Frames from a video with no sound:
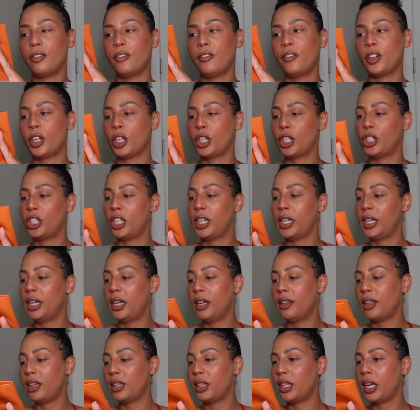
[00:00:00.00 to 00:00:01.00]

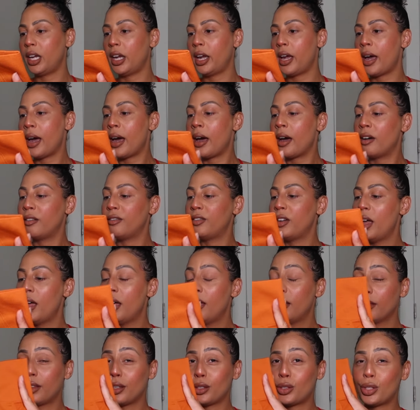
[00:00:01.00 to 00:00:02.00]
version that they have.
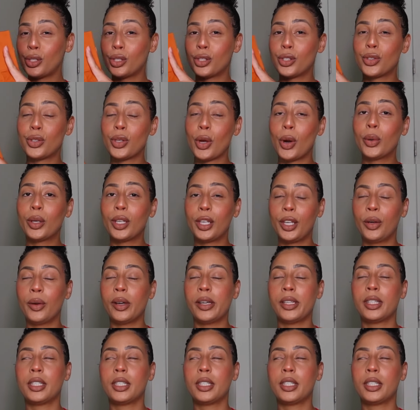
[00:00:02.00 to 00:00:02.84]
This is so cute.